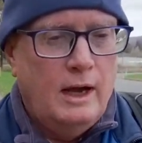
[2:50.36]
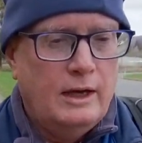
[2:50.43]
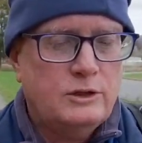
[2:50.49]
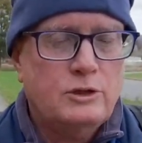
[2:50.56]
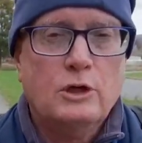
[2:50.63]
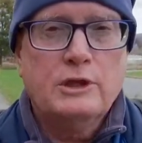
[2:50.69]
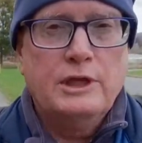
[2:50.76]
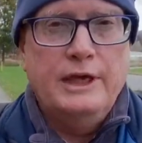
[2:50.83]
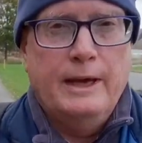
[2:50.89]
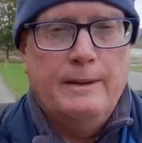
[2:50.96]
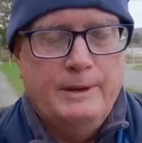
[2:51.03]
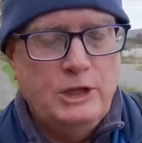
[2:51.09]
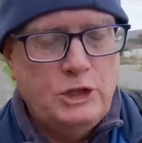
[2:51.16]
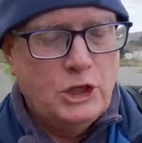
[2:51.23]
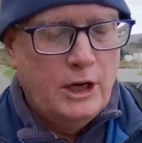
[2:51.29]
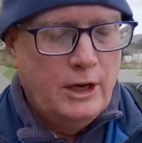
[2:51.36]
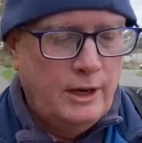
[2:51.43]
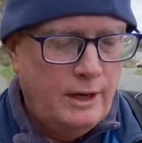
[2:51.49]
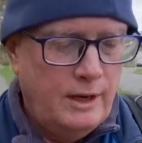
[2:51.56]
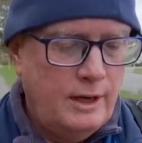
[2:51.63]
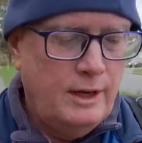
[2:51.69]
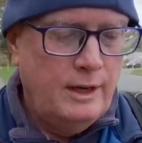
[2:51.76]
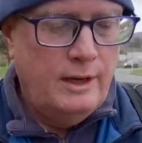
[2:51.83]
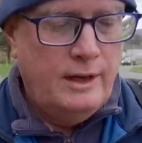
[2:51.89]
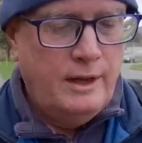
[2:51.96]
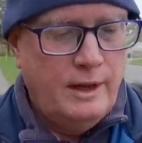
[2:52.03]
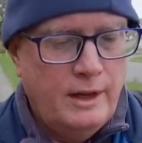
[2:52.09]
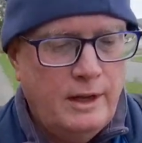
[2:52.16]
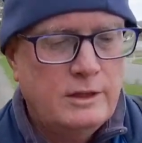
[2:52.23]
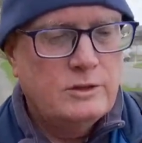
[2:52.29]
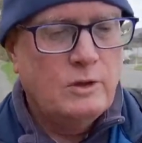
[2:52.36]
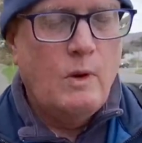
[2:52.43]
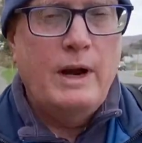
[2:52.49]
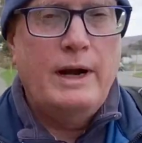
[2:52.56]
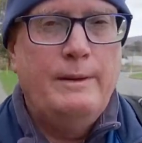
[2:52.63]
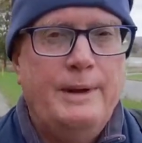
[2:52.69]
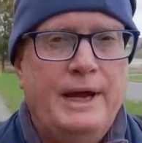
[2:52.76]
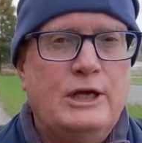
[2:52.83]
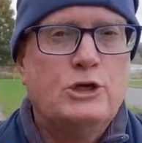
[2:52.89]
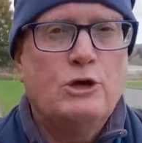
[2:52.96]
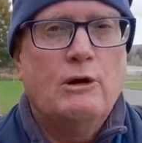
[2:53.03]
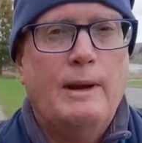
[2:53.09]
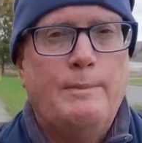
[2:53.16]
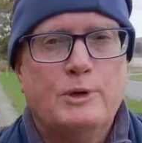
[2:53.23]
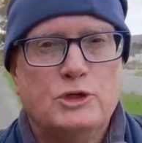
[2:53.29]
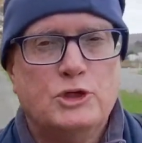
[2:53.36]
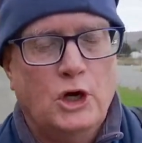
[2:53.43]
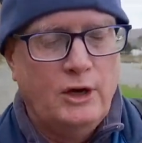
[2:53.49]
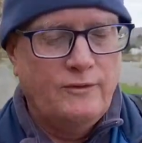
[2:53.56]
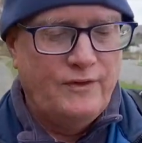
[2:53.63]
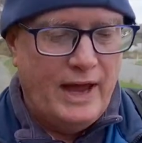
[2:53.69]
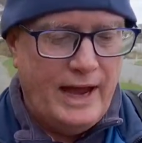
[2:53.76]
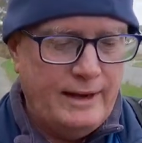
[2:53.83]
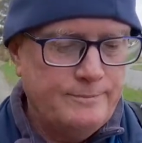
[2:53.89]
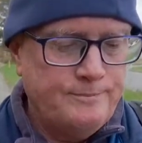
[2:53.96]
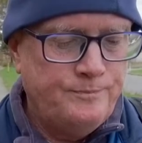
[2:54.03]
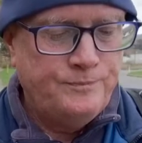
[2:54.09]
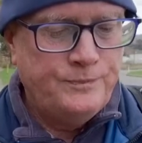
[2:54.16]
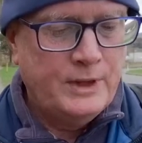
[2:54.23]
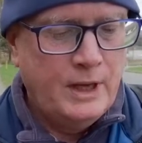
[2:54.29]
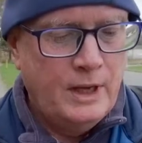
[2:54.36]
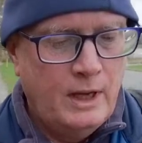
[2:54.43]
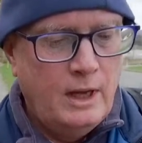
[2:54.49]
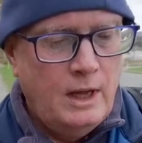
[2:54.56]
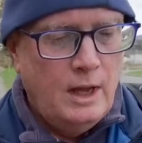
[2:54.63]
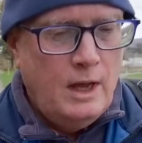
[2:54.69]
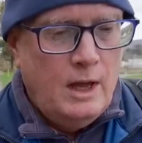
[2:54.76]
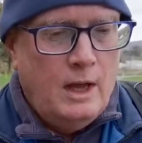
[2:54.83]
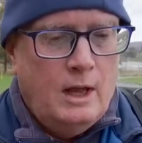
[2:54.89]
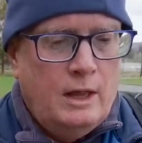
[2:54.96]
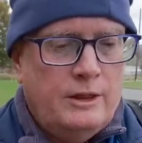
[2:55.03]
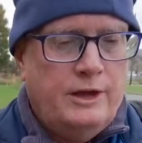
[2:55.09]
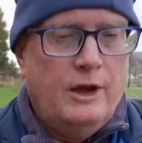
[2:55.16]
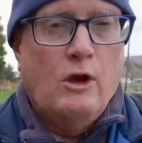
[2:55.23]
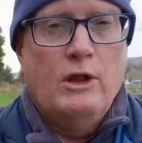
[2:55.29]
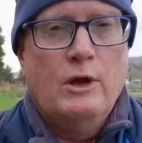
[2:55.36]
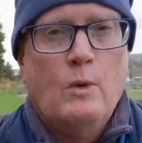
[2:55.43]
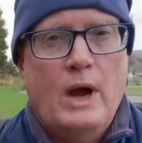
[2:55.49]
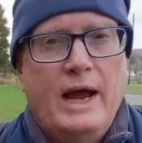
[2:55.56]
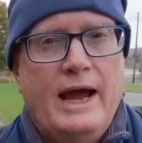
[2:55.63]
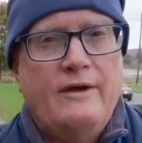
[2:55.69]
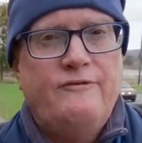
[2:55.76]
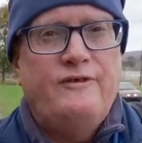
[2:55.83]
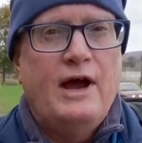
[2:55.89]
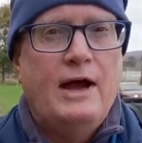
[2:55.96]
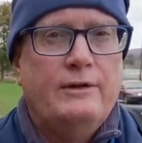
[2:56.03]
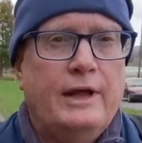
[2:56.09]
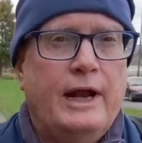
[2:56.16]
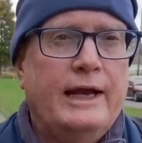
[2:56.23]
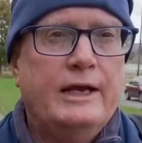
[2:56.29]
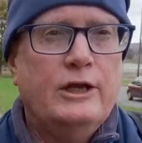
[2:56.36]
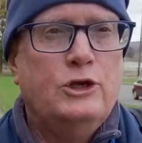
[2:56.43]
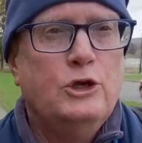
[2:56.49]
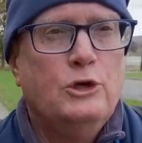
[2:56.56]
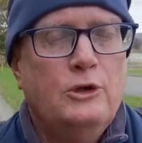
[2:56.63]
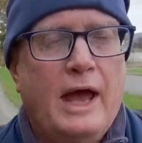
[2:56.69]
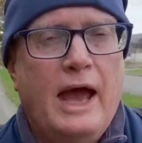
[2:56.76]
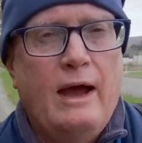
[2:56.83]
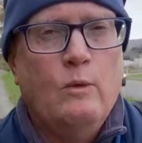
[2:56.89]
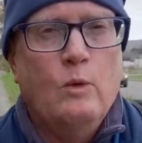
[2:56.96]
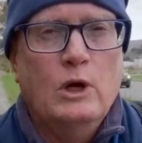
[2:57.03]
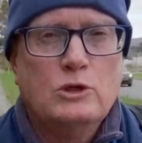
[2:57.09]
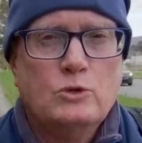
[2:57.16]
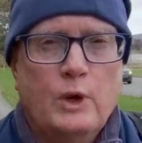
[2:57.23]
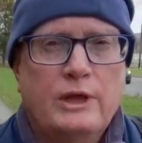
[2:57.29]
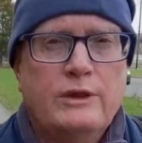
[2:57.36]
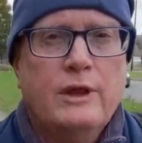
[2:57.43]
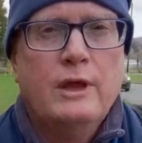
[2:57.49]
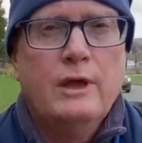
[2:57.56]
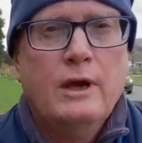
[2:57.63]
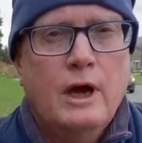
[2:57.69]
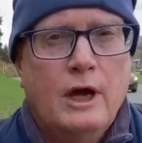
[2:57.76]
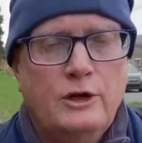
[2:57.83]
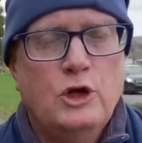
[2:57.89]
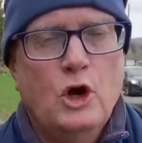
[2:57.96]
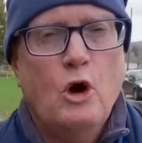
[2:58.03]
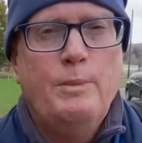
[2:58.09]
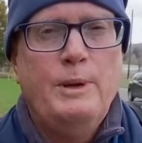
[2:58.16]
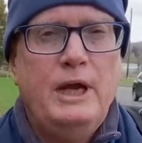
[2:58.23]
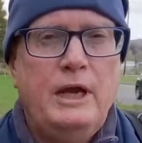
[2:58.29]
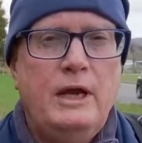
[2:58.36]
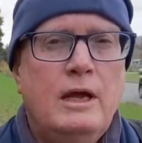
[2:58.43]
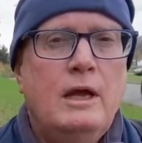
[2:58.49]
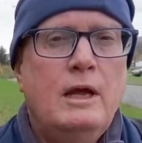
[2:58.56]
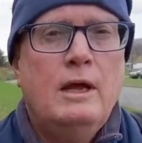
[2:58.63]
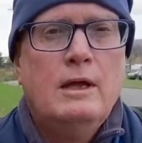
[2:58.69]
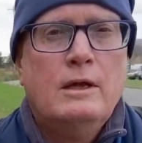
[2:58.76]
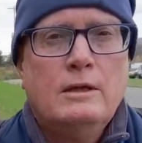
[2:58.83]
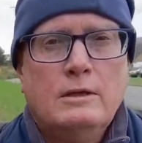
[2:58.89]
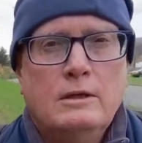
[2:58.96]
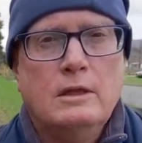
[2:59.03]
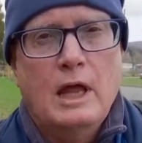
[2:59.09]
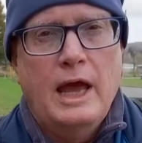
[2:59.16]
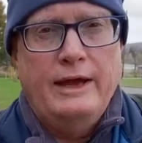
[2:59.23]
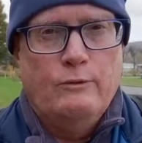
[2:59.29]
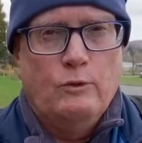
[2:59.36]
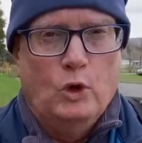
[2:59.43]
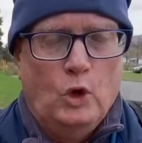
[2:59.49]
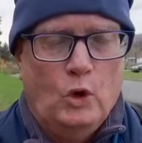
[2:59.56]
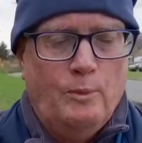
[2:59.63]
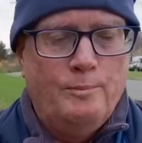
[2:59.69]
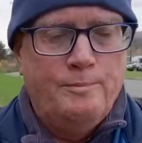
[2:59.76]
took the image. So I wanted to make sure I preserve that. The only way I found that I could do that was with Adobe Lightroom.